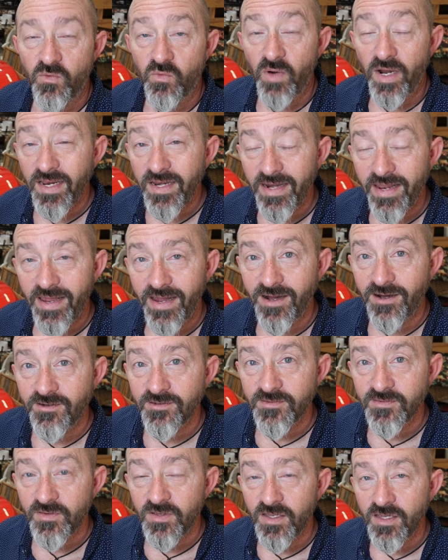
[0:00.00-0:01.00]
Right
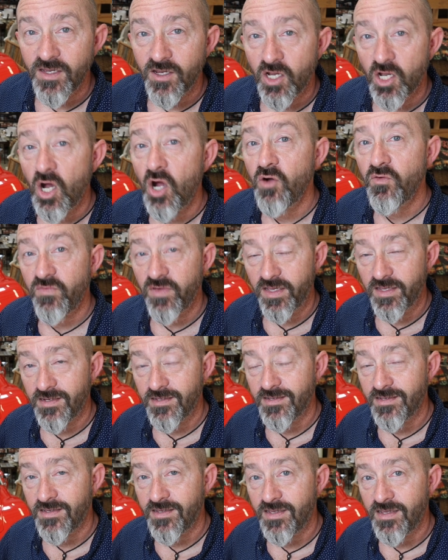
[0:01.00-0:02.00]
now,
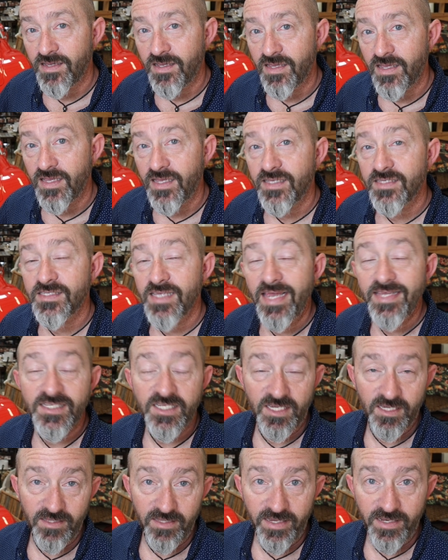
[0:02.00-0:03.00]
COVID is
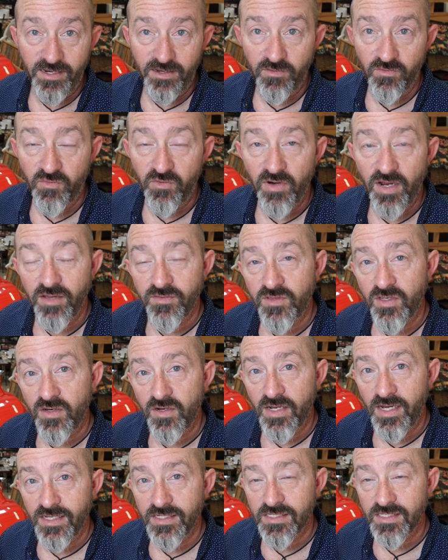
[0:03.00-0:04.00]
escalating throughout the
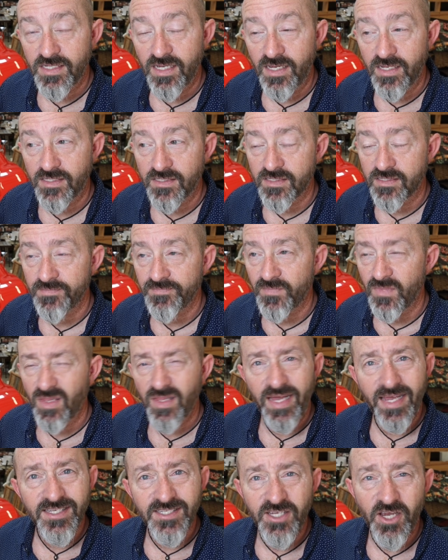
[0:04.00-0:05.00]
United States.
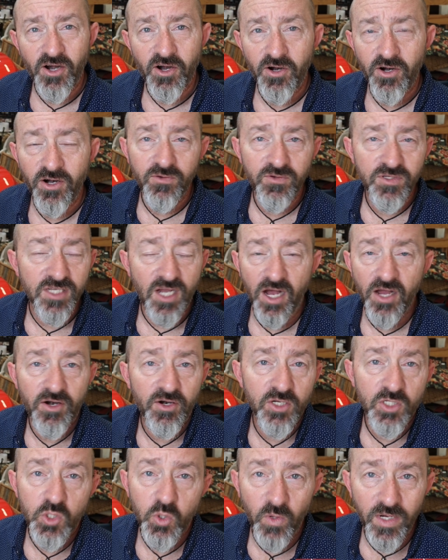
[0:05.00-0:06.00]
Last I it was
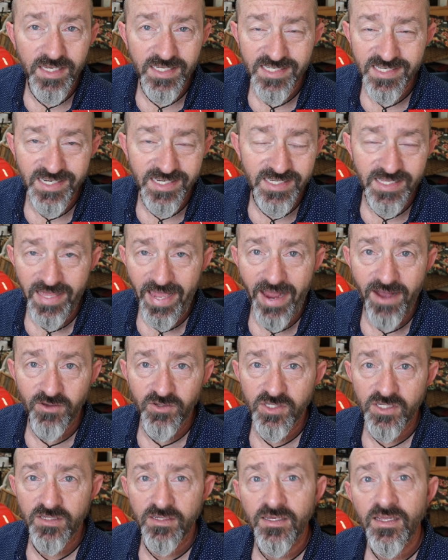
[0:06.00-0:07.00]

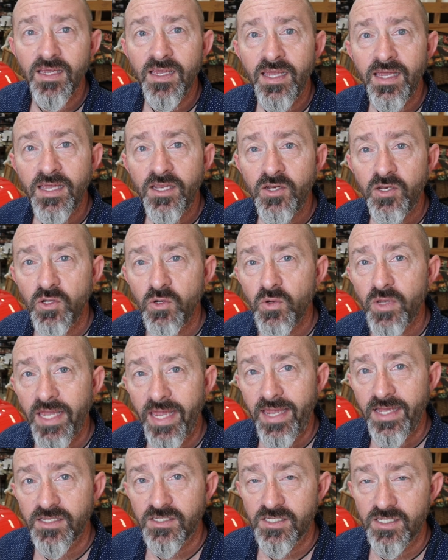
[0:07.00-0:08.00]
126,000 new
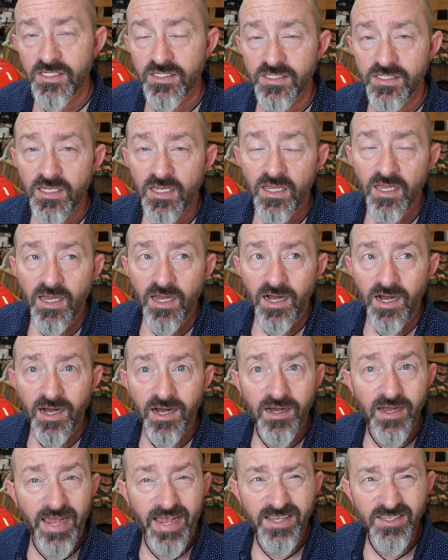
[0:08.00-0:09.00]
cases
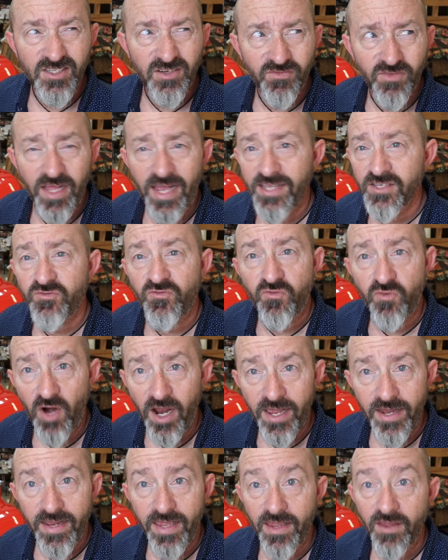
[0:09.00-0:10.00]
uh, as of last
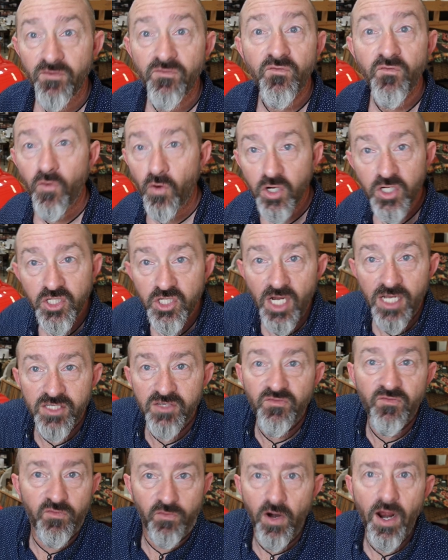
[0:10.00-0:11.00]
Friday for
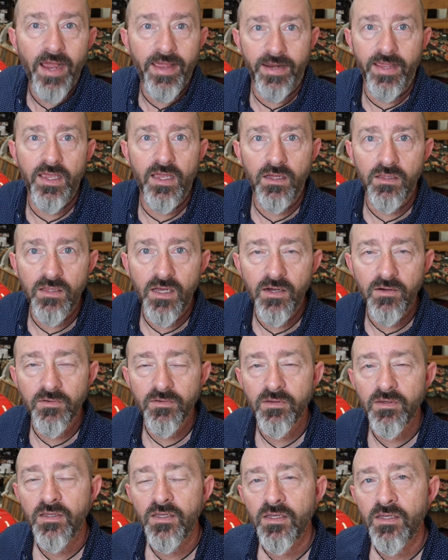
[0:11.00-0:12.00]
just Friday alone.
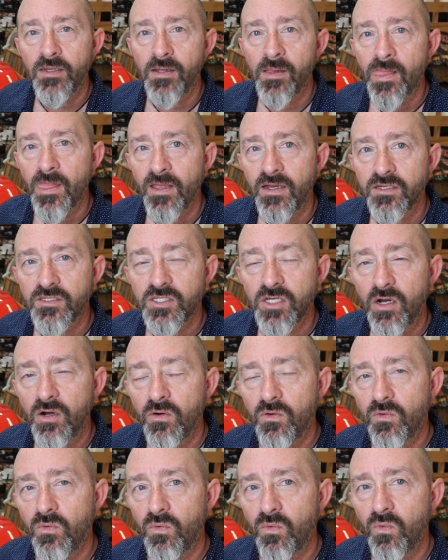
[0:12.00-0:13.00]

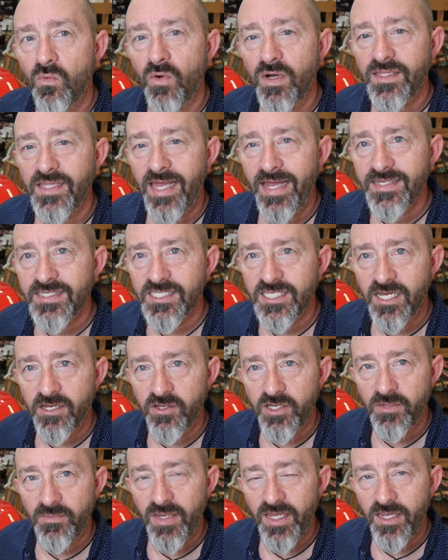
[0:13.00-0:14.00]
So, what that's
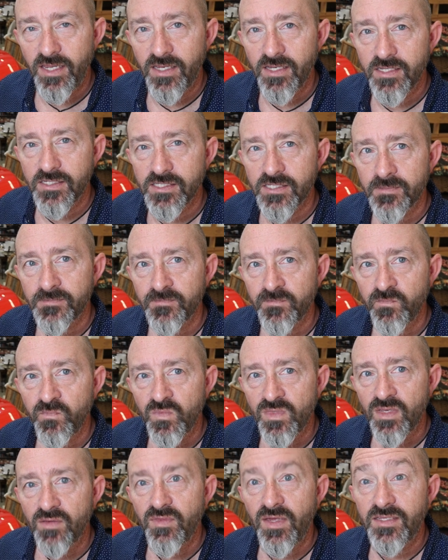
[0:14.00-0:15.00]
telling me is
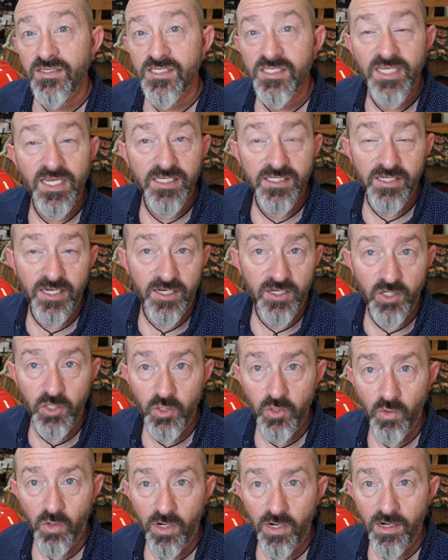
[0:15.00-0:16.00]
that states like New
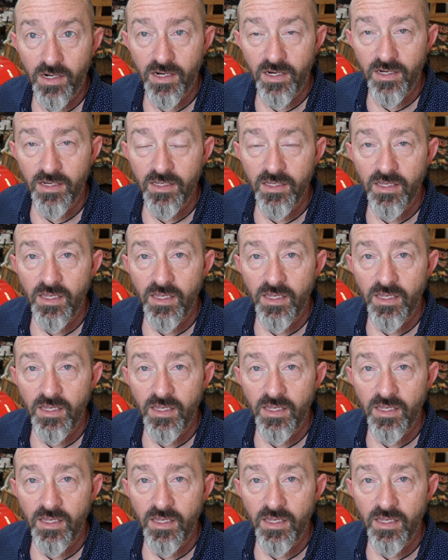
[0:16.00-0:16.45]
York